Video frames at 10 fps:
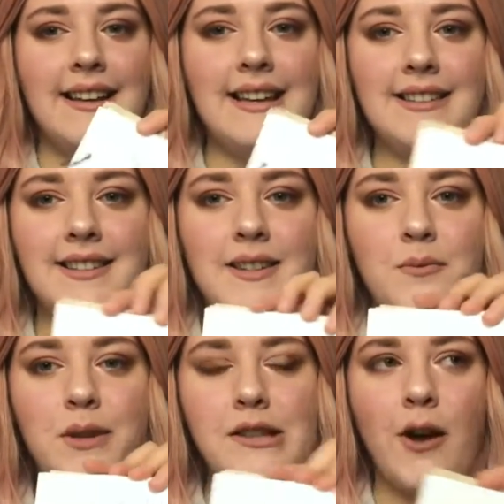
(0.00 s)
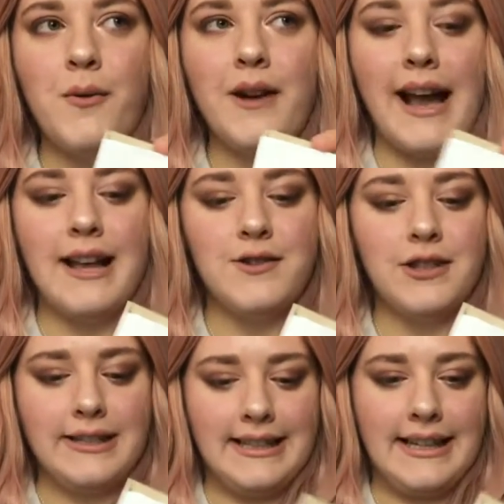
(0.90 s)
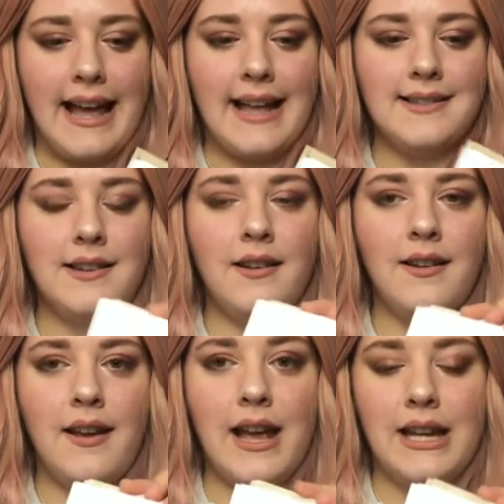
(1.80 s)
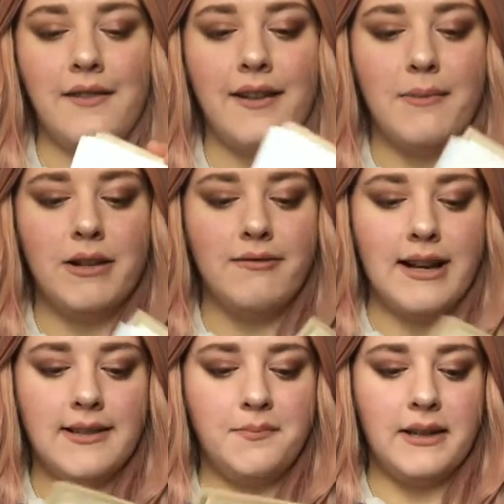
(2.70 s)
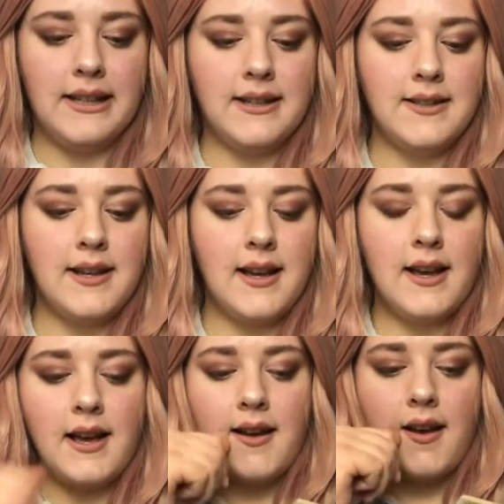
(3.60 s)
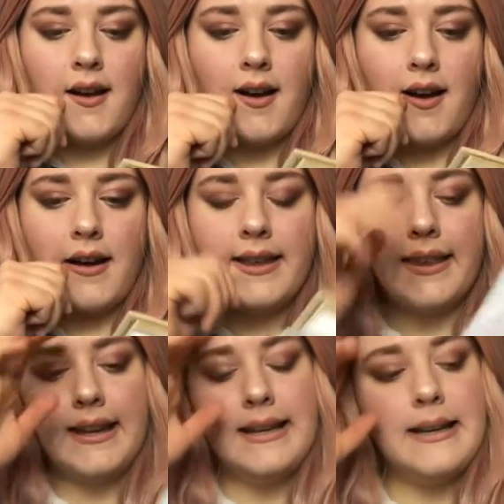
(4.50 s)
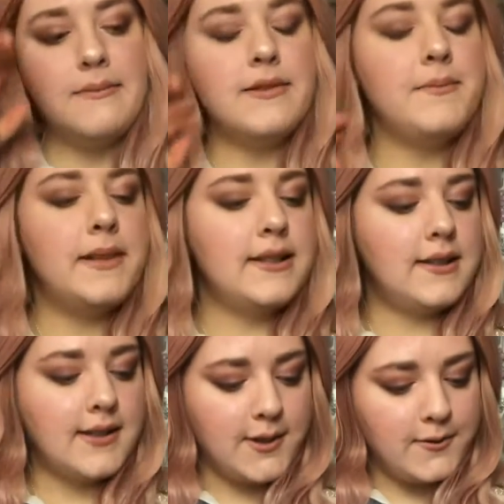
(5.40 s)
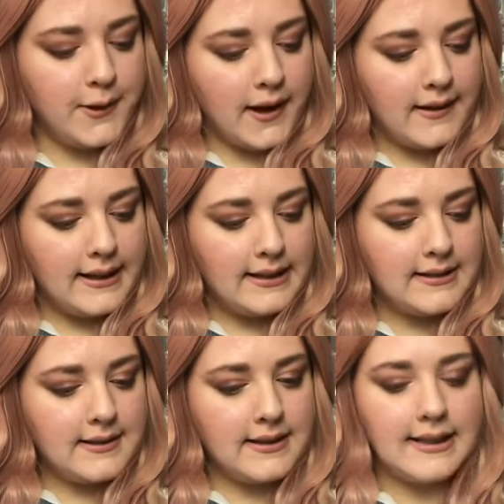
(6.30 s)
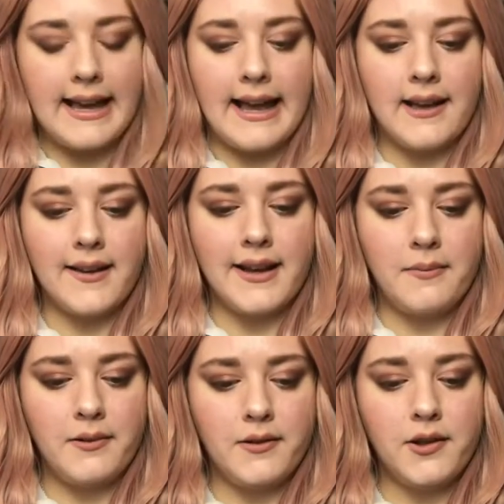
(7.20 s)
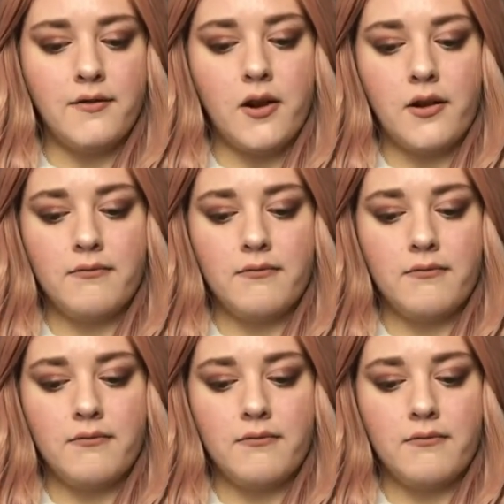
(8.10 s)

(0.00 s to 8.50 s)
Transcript: is that we don't actually get any family recipes. I think it would have been so nice to get a couple of, you've got a